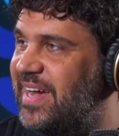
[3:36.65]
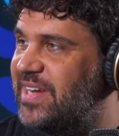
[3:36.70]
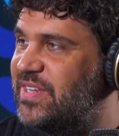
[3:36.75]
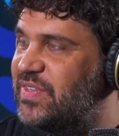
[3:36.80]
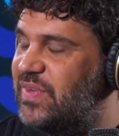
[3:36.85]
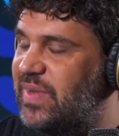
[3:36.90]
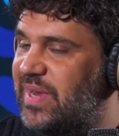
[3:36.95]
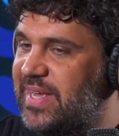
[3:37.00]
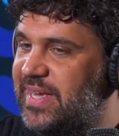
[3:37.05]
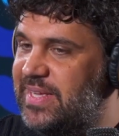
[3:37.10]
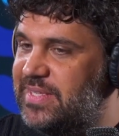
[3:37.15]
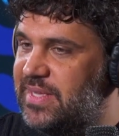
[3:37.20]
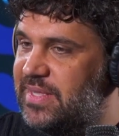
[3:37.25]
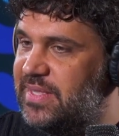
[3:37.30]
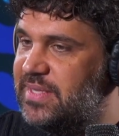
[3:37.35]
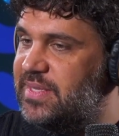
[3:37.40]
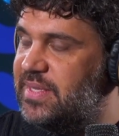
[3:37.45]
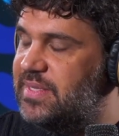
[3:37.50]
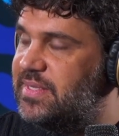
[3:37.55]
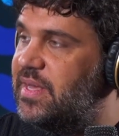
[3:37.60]
actually
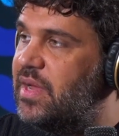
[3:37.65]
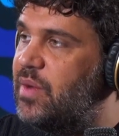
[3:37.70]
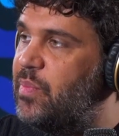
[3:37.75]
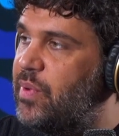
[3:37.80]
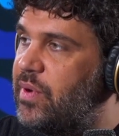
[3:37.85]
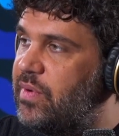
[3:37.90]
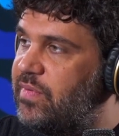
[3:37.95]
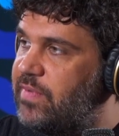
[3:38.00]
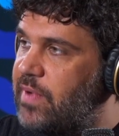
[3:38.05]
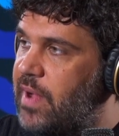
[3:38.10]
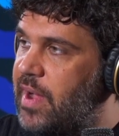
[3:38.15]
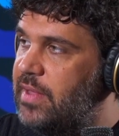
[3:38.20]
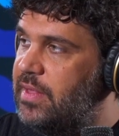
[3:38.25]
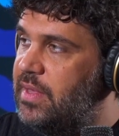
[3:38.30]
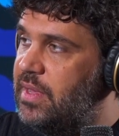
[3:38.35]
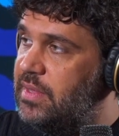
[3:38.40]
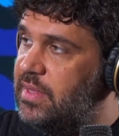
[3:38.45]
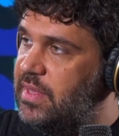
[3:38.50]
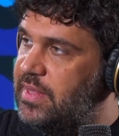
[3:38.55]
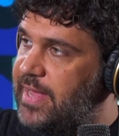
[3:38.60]
citizens are
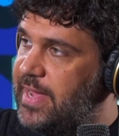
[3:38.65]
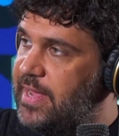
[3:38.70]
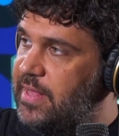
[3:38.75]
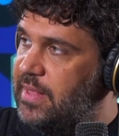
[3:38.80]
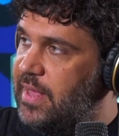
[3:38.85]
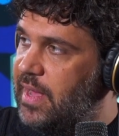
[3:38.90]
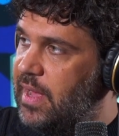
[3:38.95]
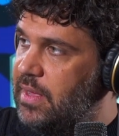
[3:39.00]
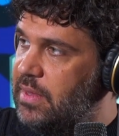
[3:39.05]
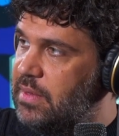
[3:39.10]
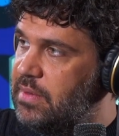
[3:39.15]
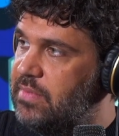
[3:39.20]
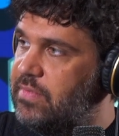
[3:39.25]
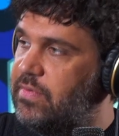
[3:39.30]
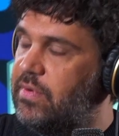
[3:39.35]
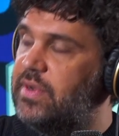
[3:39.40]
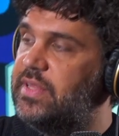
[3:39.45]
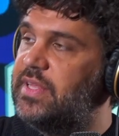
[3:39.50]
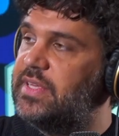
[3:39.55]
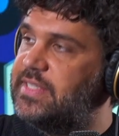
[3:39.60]
providing the data
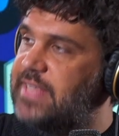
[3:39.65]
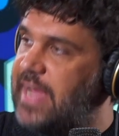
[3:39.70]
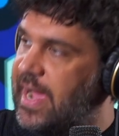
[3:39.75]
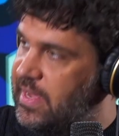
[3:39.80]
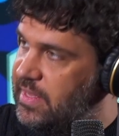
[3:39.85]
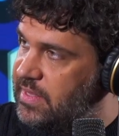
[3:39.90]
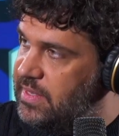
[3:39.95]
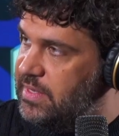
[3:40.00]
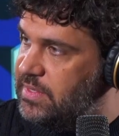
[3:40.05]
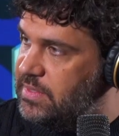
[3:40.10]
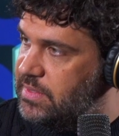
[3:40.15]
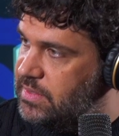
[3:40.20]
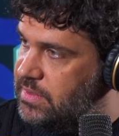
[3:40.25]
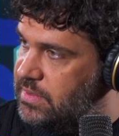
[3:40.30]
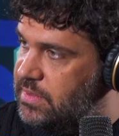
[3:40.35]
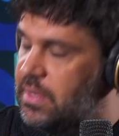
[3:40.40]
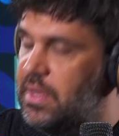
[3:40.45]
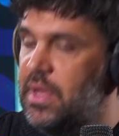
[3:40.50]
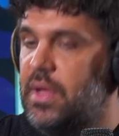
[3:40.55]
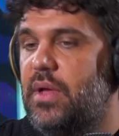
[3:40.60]
for the
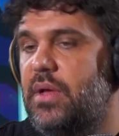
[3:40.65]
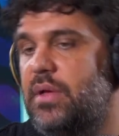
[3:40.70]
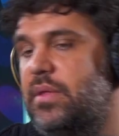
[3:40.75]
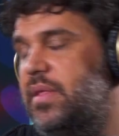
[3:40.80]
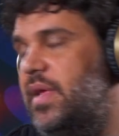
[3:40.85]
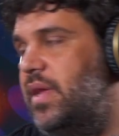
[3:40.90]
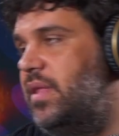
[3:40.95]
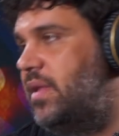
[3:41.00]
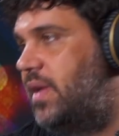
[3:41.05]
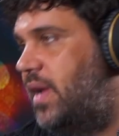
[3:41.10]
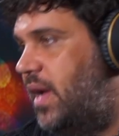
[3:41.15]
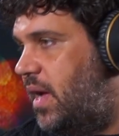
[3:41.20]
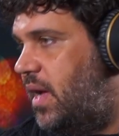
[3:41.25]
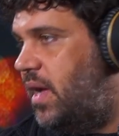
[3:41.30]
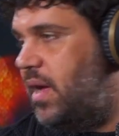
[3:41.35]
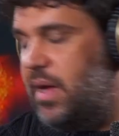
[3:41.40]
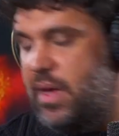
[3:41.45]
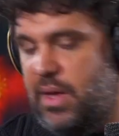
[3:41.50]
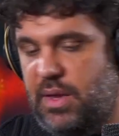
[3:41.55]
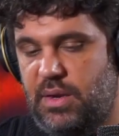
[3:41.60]
scientists that
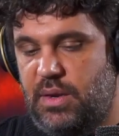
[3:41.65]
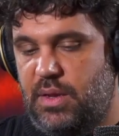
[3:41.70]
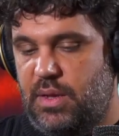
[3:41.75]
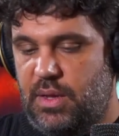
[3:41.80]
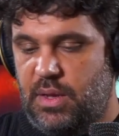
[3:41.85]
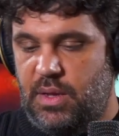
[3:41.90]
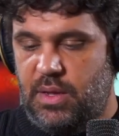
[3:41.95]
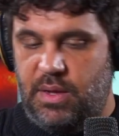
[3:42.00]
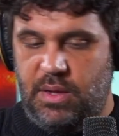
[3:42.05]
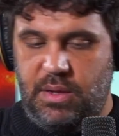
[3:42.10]
can